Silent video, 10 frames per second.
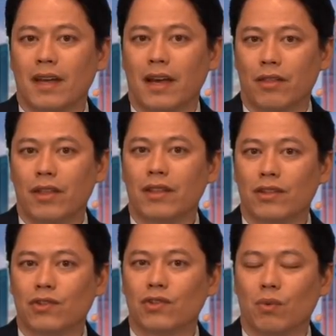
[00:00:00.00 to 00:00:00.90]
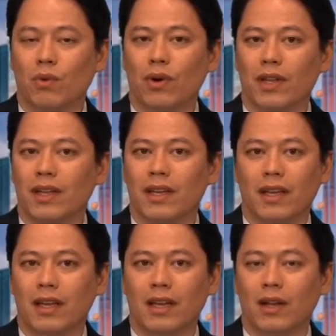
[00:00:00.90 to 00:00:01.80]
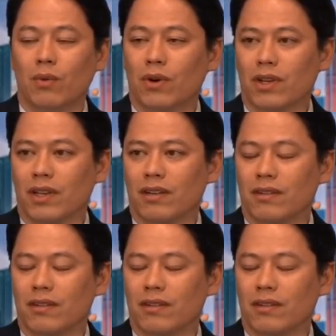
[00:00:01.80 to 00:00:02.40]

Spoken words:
I think this is a warning. It ain't working.